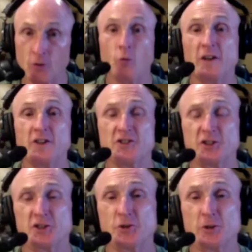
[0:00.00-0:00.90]
what is
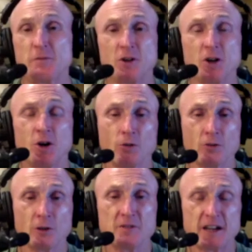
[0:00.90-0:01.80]
your dream goal
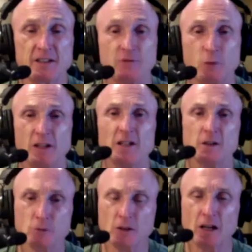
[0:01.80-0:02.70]
or objective? What do
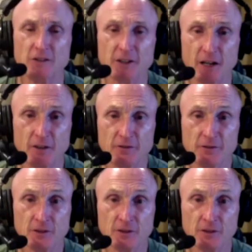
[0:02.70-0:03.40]
you love enough